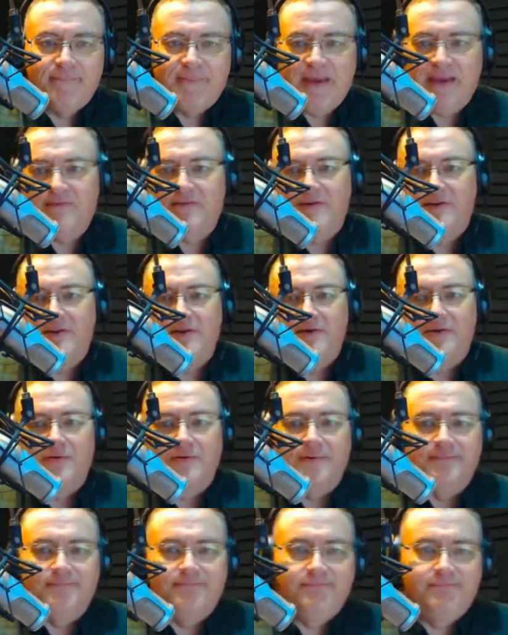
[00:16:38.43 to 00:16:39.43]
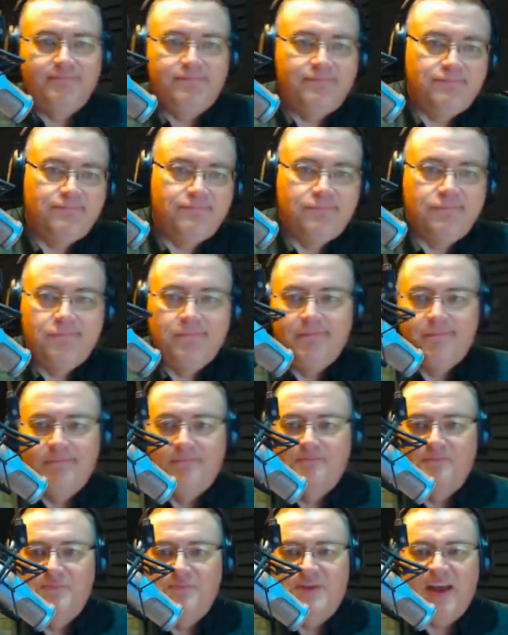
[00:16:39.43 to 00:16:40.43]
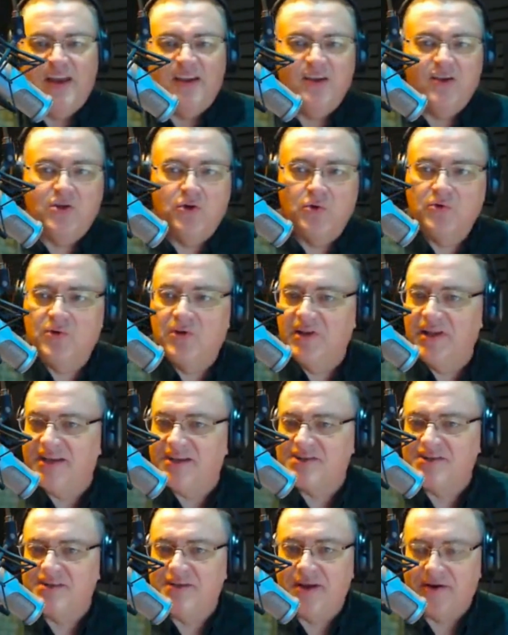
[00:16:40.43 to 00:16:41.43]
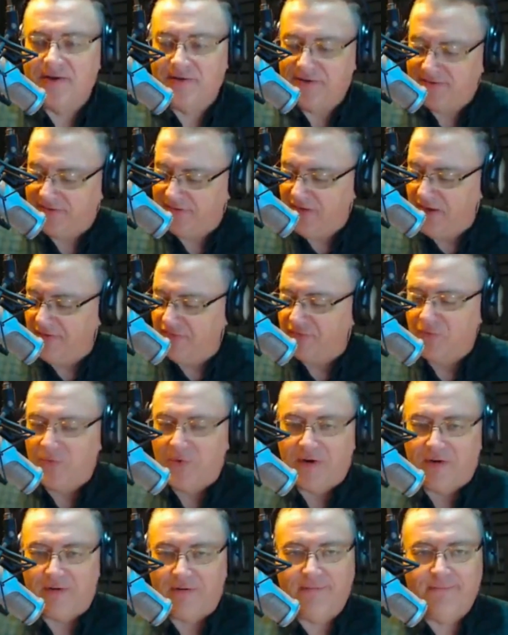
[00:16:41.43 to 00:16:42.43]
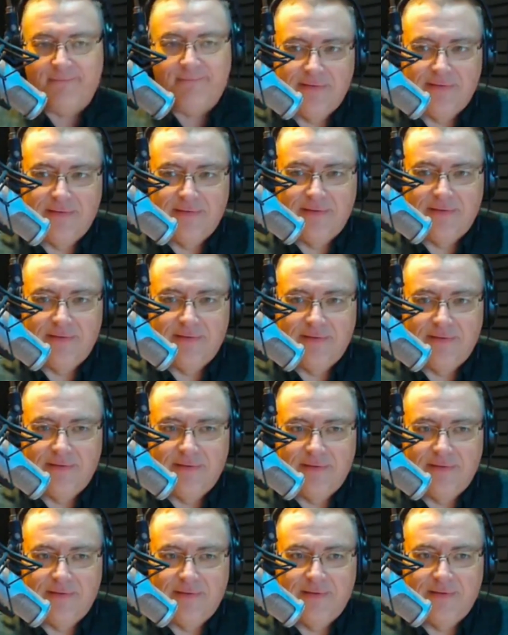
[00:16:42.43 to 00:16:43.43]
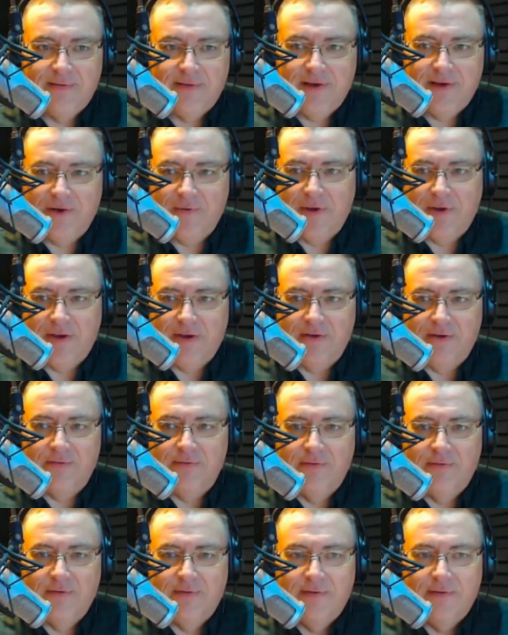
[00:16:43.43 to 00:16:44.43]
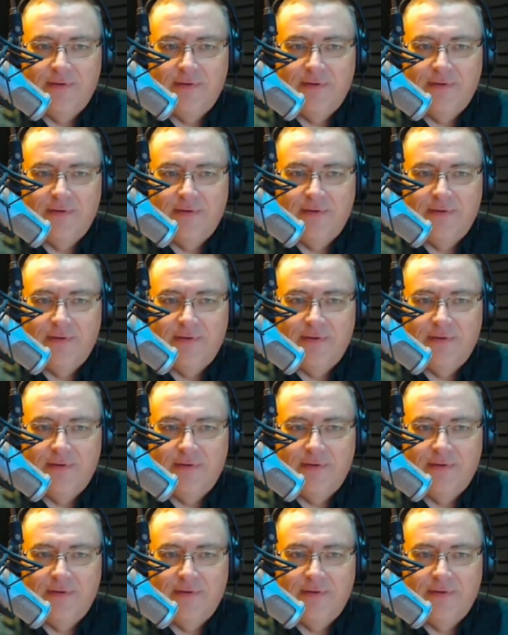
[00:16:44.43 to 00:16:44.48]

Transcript: Having a little technical glitch there in the software. Here we go.